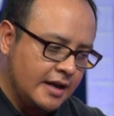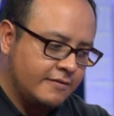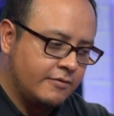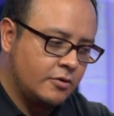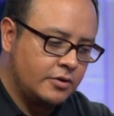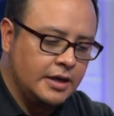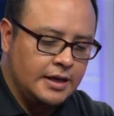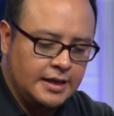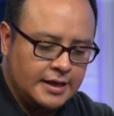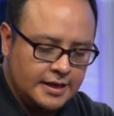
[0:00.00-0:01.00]
for
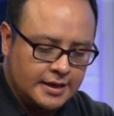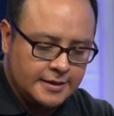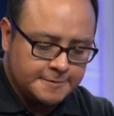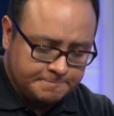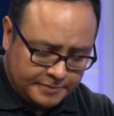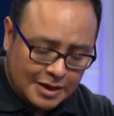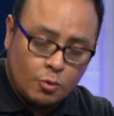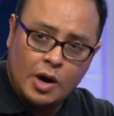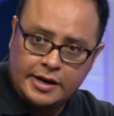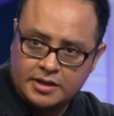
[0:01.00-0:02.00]
uh,
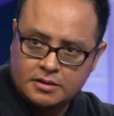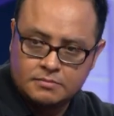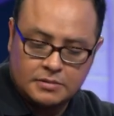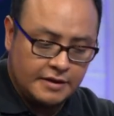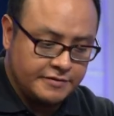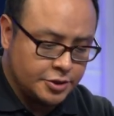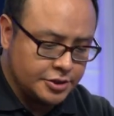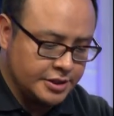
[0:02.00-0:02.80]
acquiring a feature